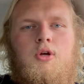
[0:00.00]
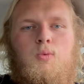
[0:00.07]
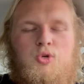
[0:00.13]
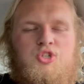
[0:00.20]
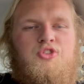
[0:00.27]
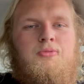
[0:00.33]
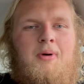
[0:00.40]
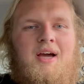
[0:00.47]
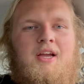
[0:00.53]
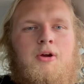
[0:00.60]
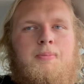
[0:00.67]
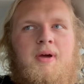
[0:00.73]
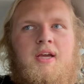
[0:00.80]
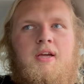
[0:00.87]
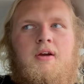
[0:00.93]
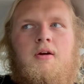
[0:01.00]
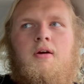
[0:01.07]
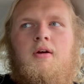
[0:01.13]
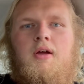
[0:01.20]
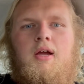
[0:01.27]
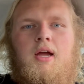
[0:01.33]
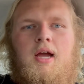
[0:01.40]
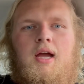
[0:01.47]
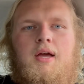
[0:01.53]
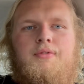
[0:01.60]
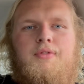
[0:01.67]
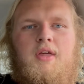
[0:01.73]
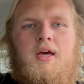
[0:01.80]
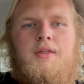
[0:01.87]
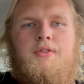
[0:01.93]
which is a buy here, pay here,
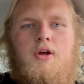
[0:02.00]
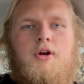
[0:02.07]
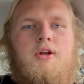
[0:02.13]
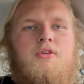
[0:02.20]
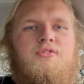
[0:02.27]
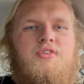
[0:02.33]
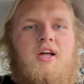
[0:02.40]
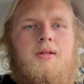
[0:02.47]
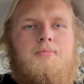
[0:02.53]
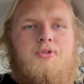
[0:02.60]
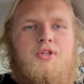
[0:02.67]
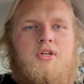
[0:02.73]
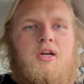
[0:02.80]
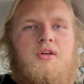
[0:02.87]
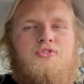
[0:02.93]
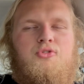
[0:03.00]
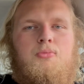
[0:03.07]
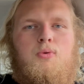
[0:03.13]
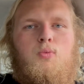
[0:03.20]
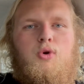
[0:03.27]
and then they're going to sell them to the customer.